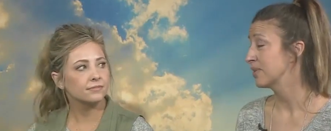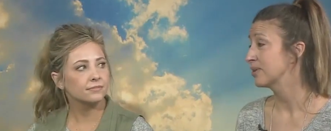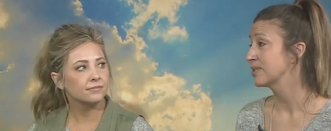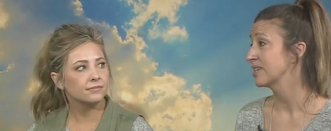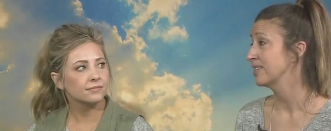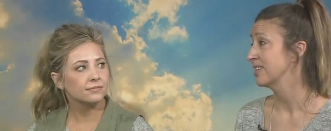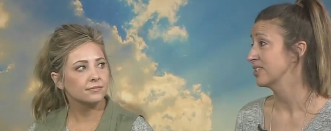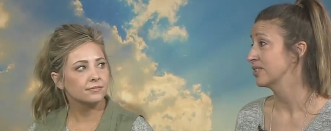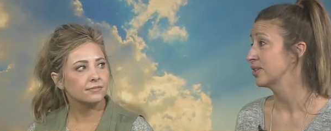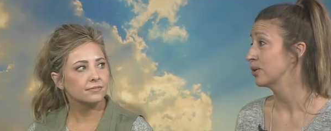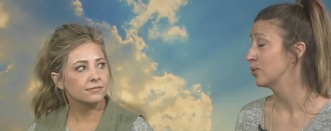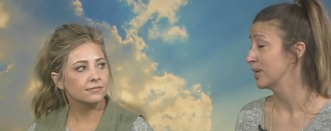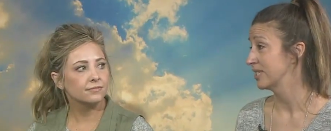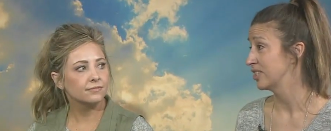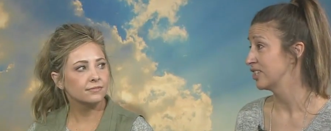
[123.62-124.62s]
Speaker 1: of those
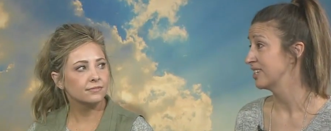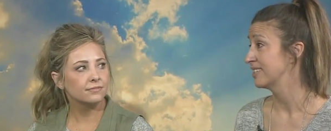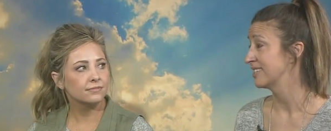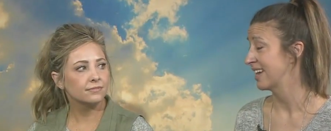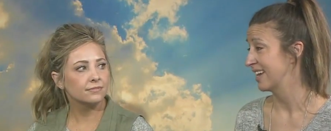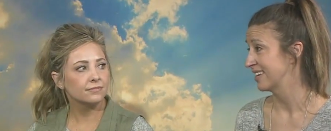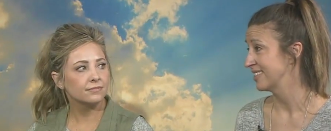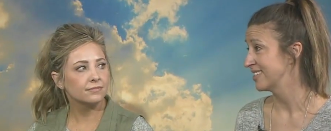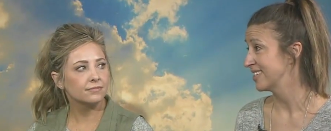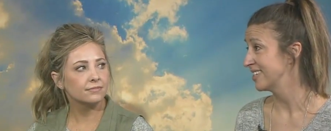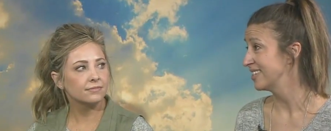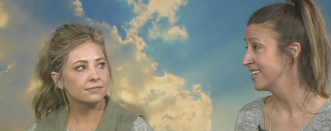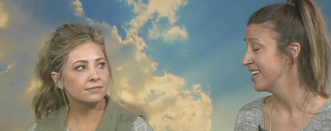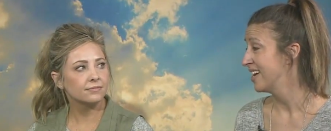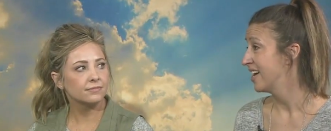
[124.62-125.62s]
initial questions
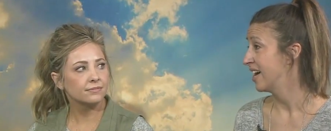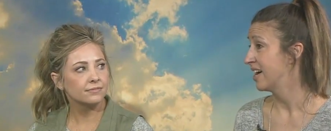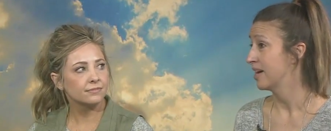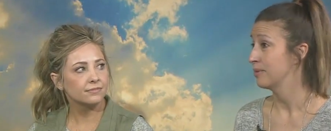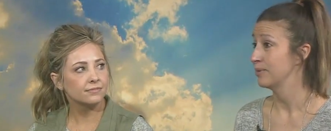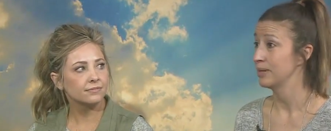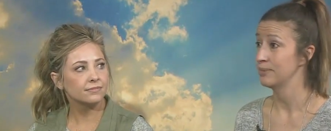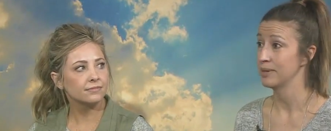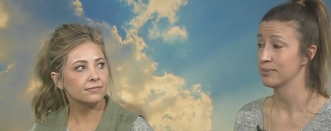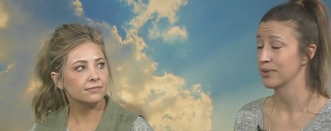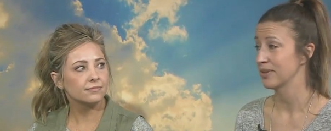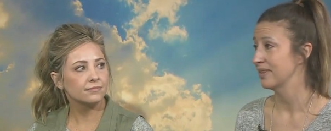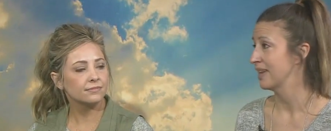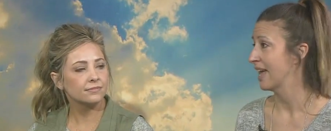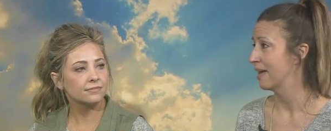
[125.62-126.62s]
answered. Um, we'd be
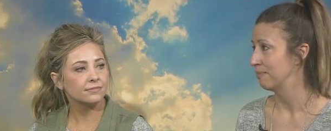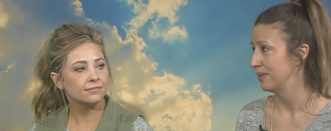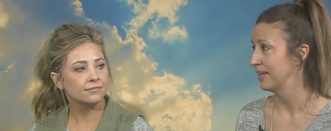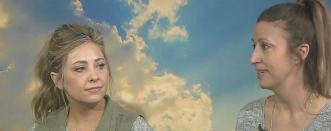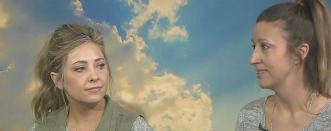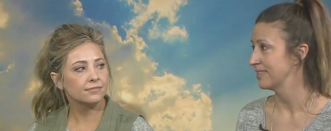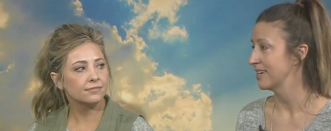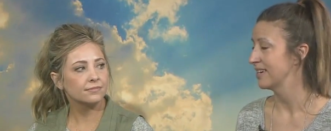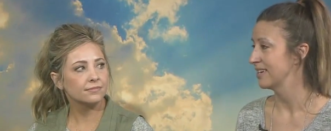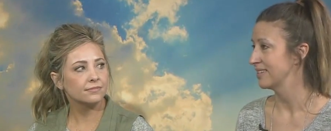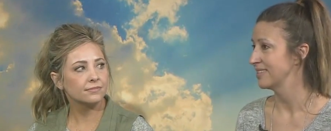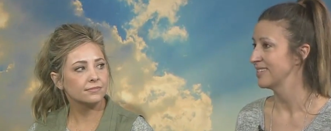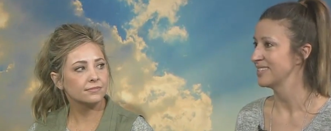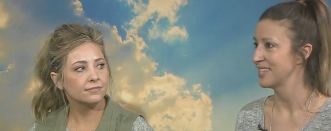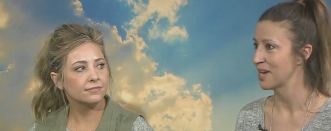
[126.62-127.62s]
more than happy
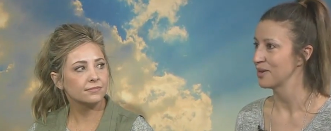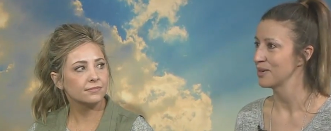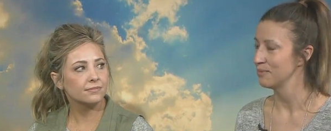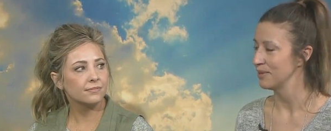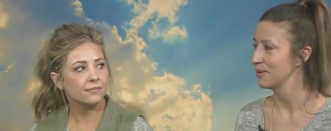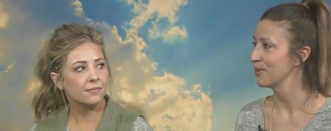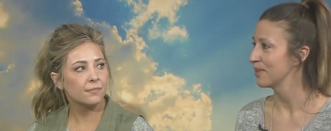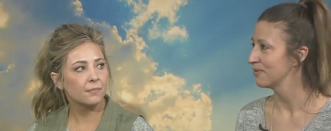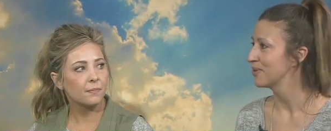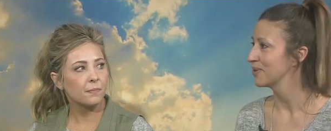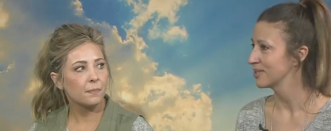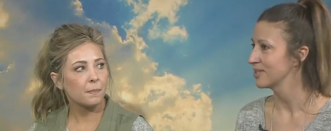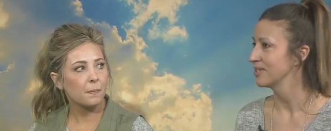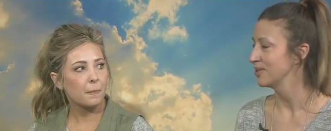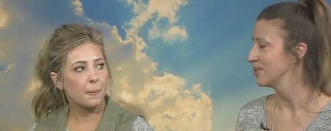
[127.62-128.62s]
to sit down and meet with
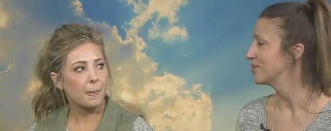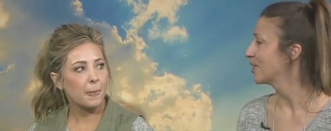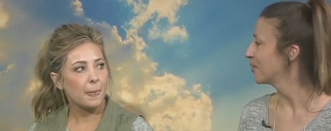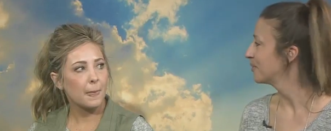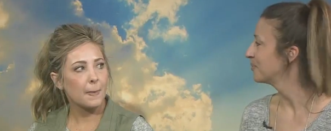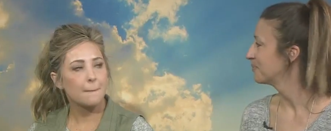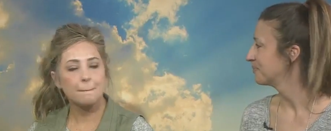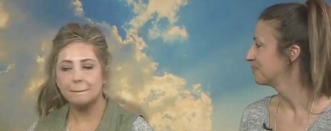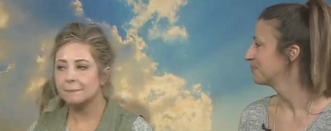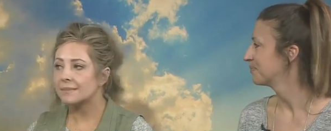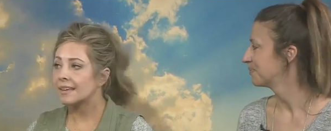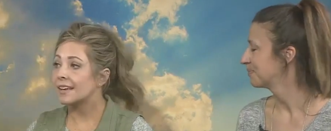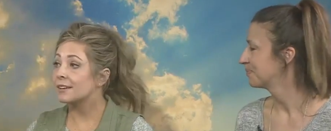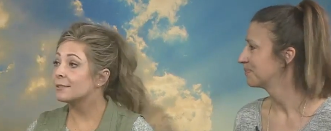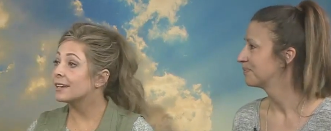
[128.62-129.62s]
folks to do so.
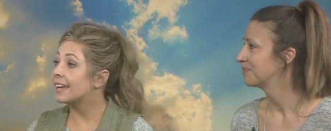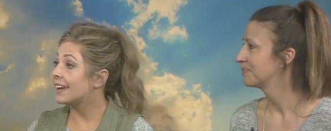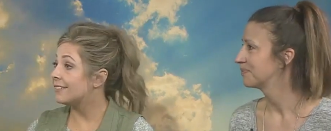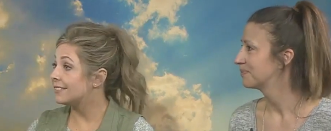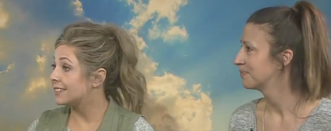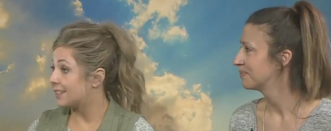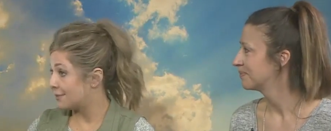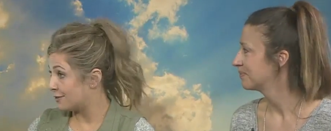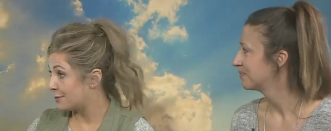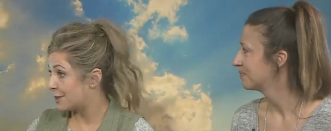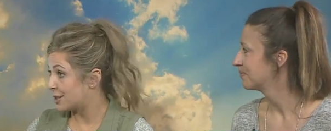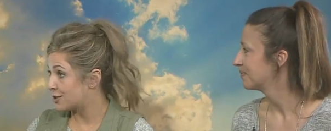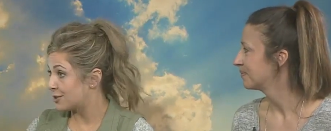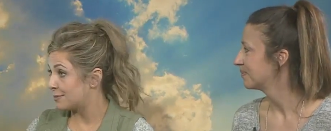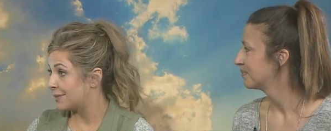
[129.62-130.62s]
Speaker 2: And we have an
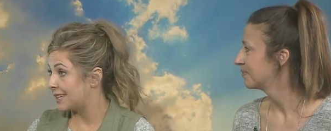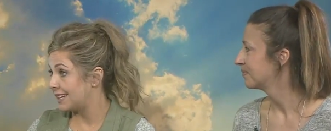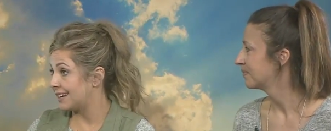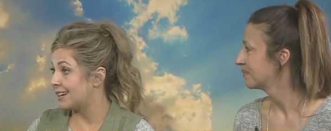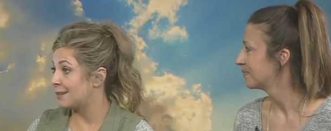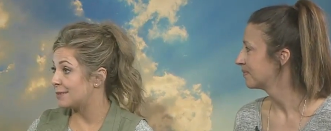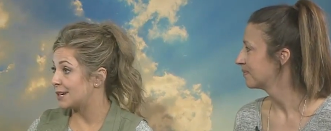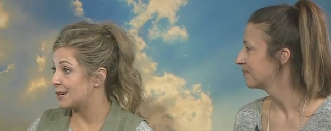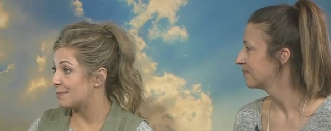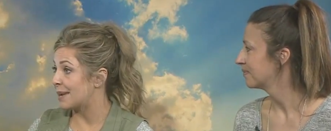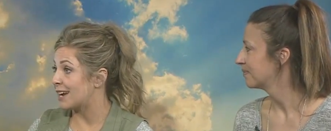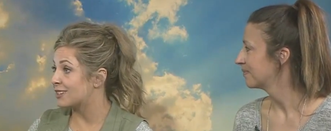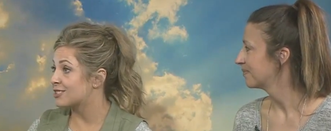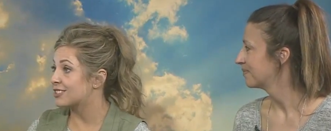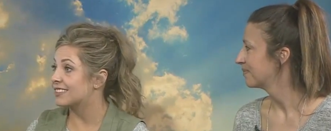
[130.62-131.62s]
informational meeting coming
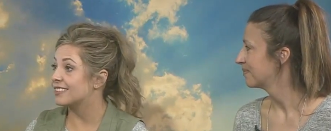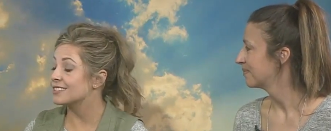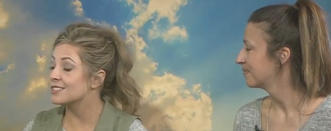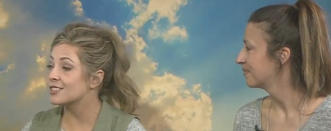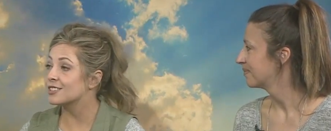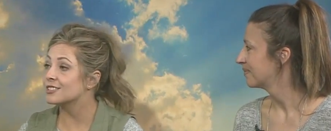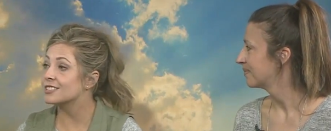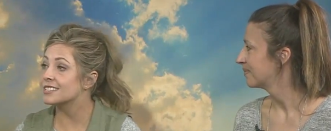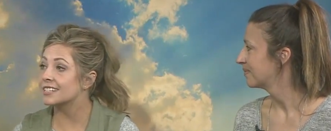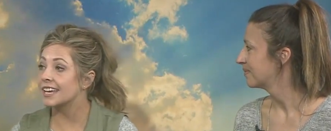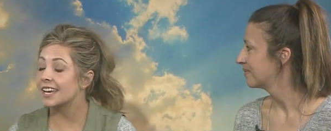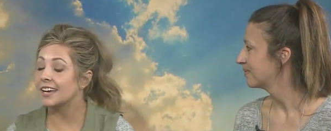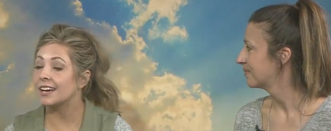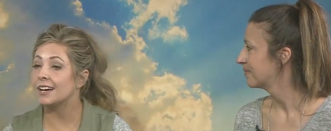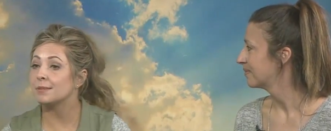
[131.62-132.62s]
up actually this
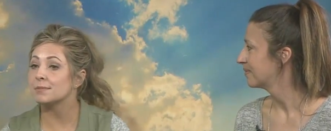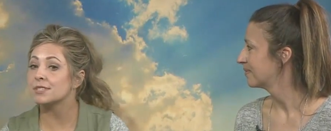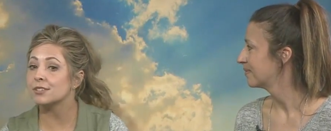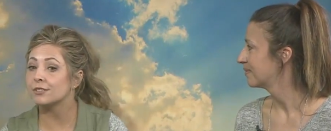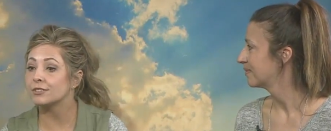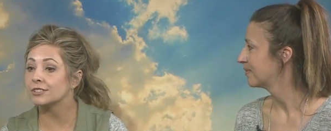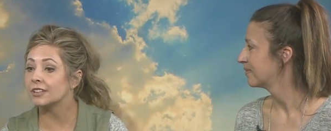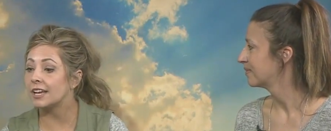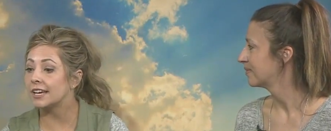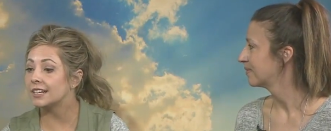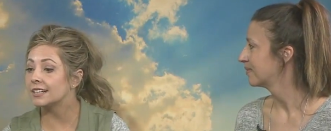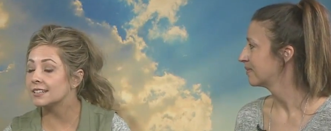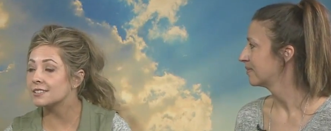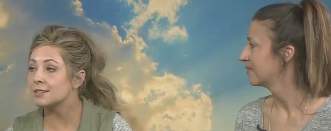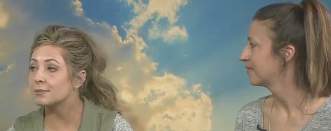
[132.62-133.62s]
Thursday. Um, Silver
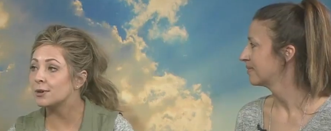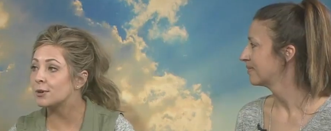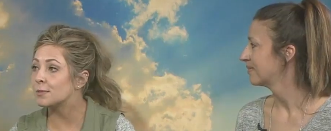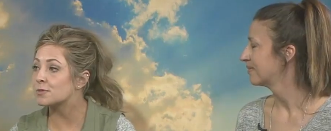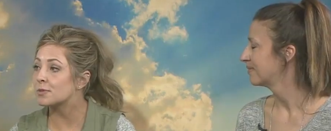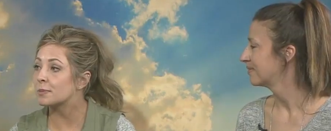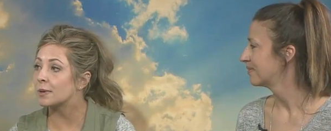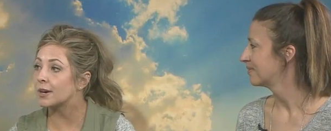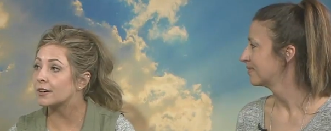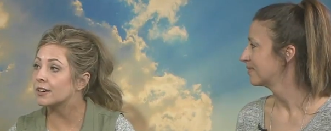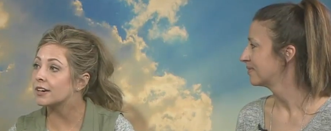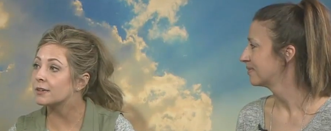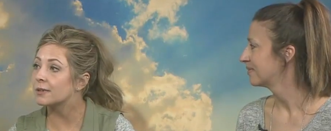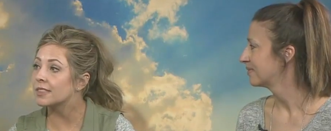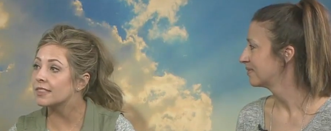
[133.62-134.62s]
Line Custom Homes, we're
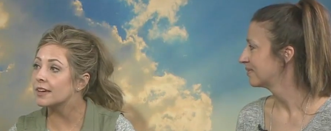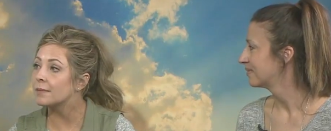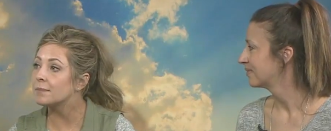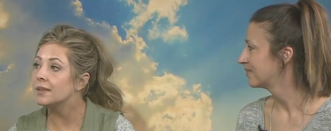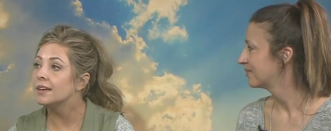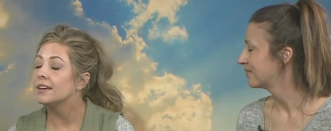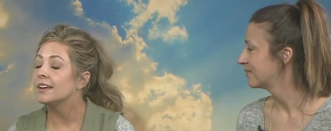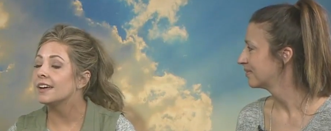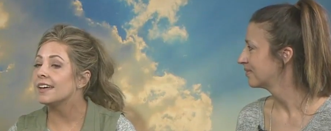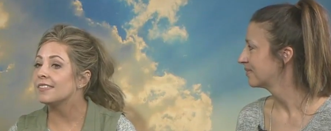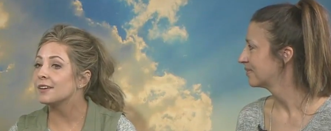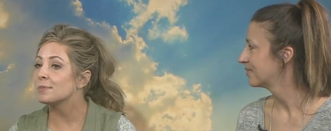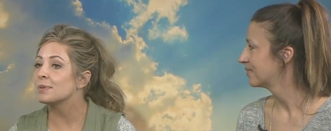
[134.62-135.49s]
partnering with them and